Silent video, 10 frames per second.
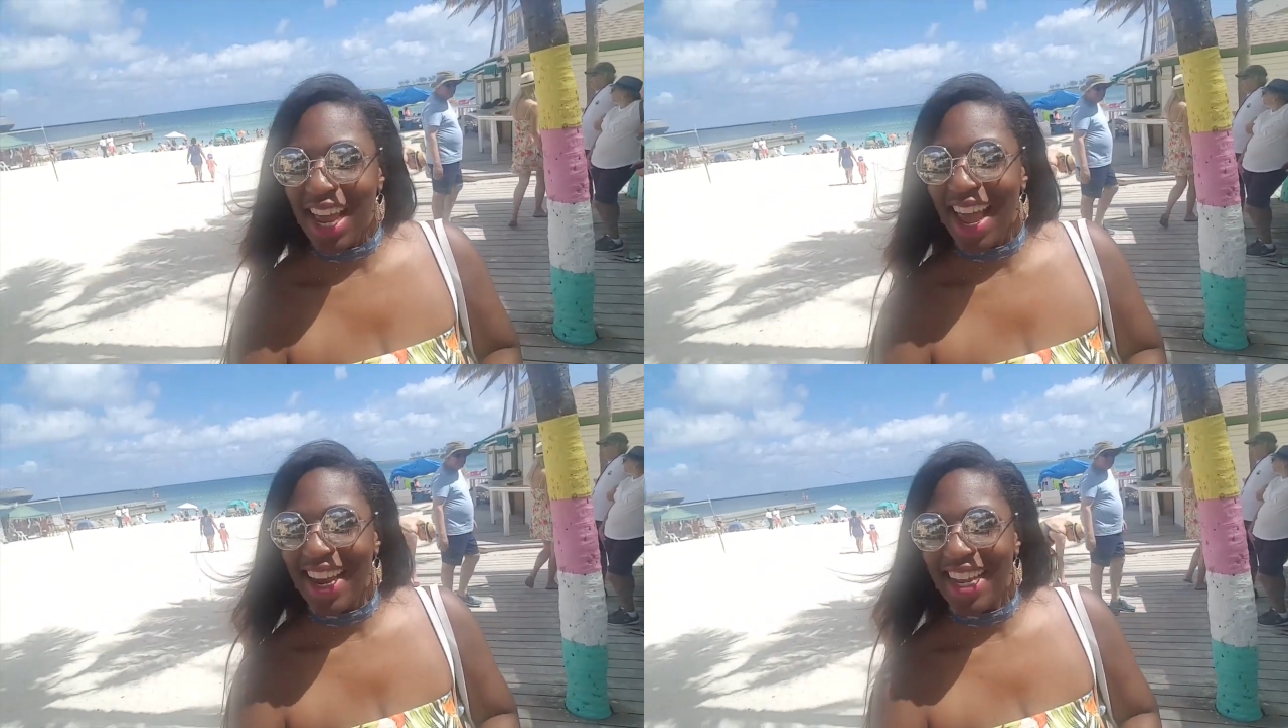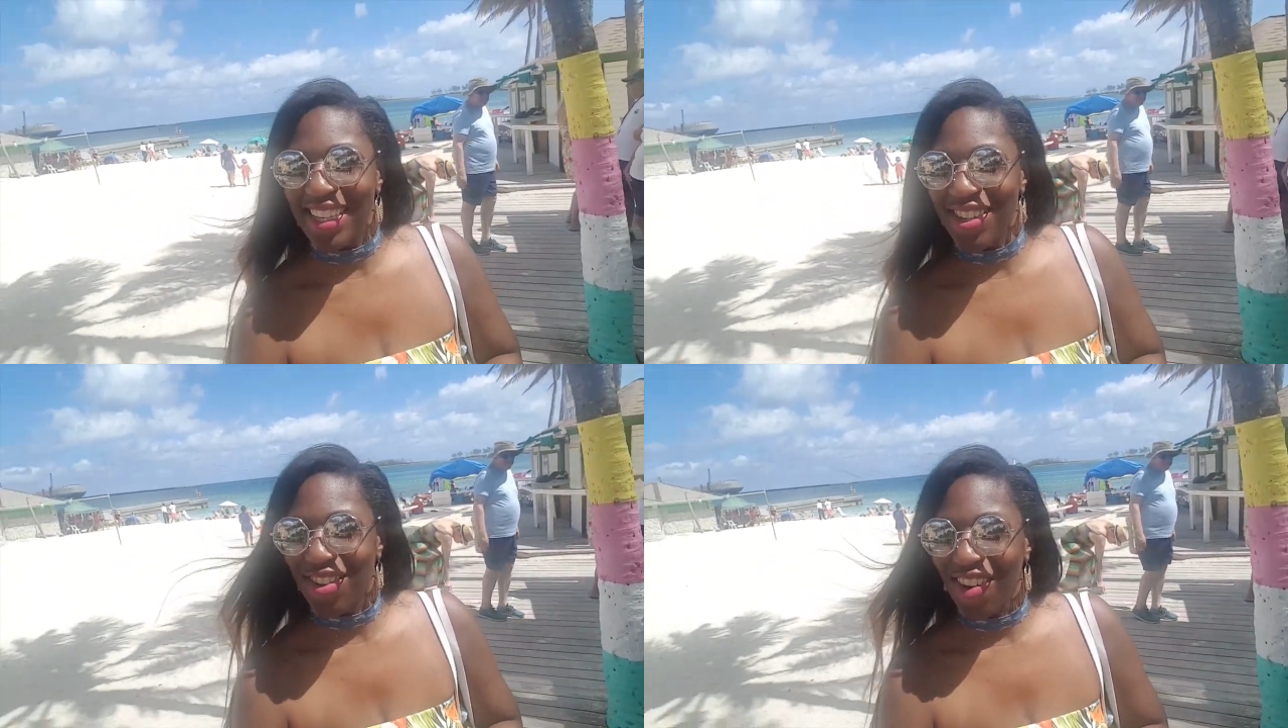and it's
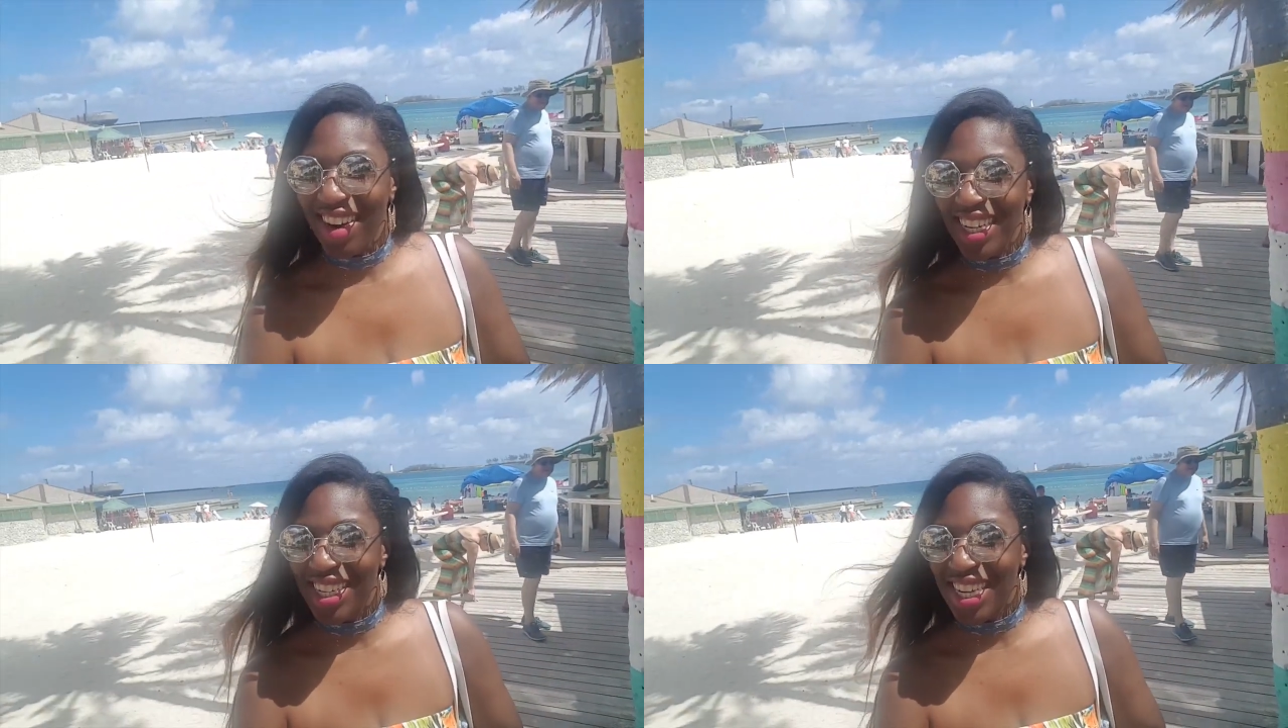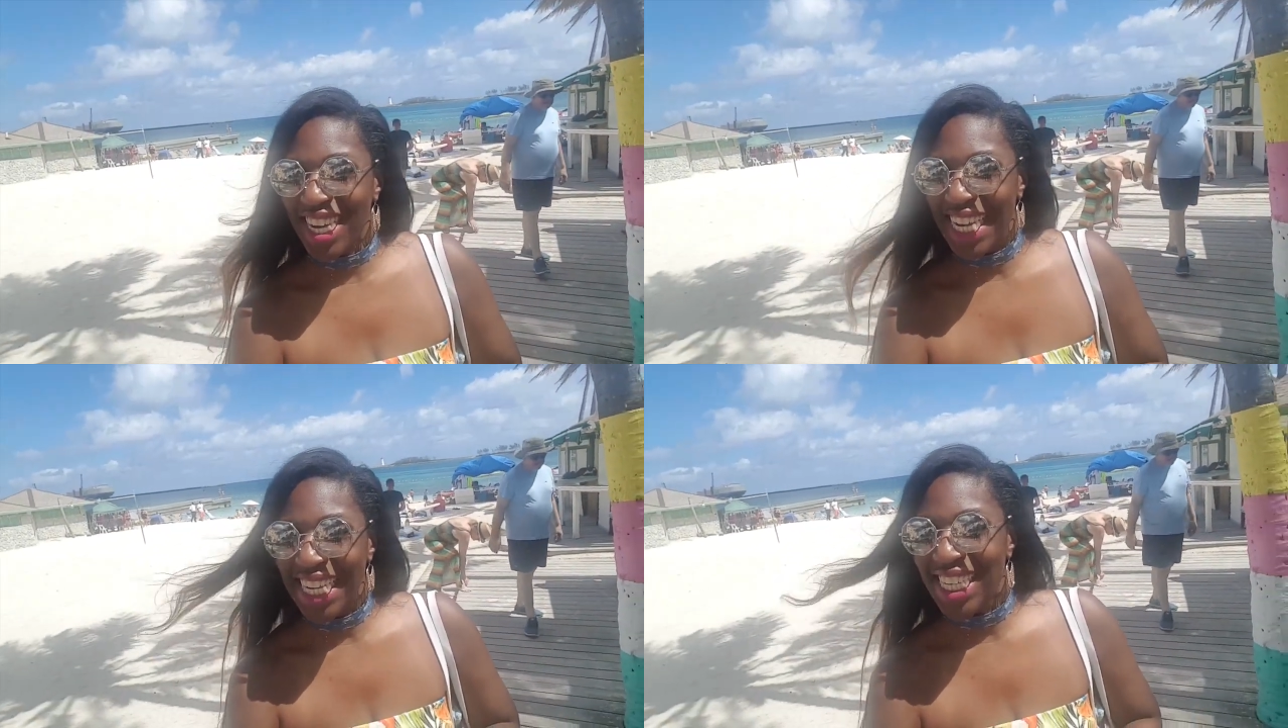
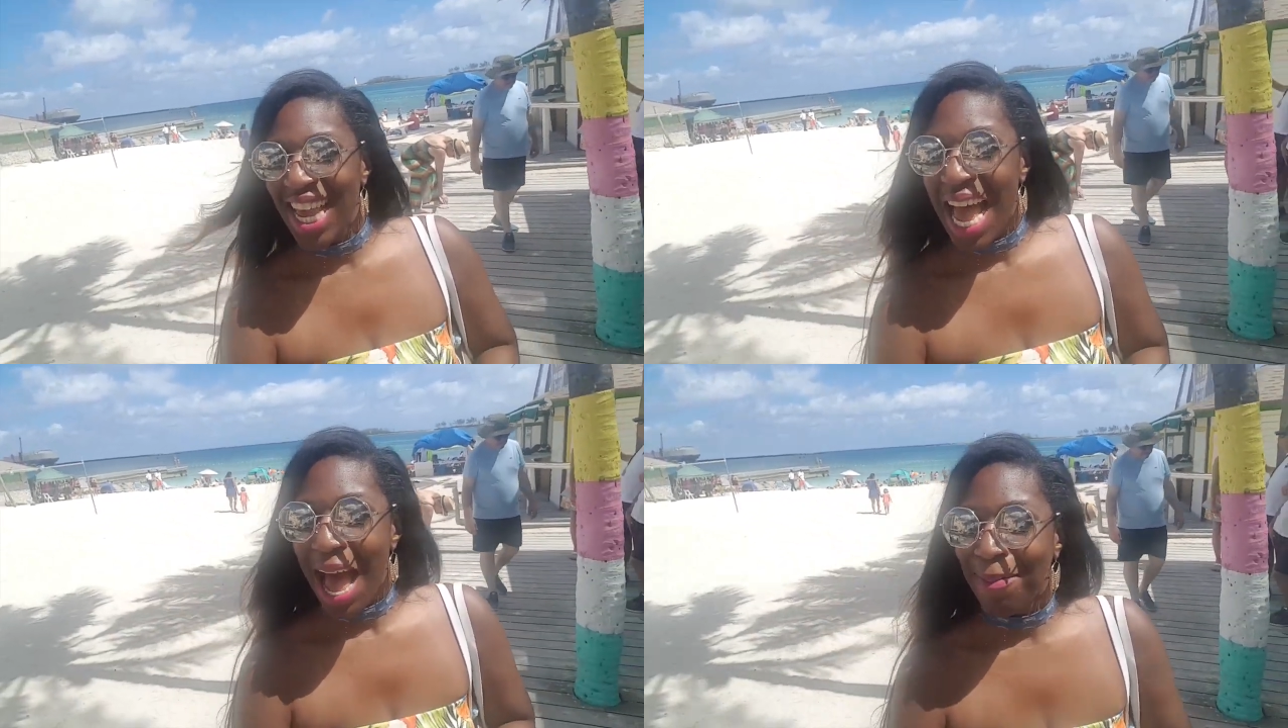gorgeous.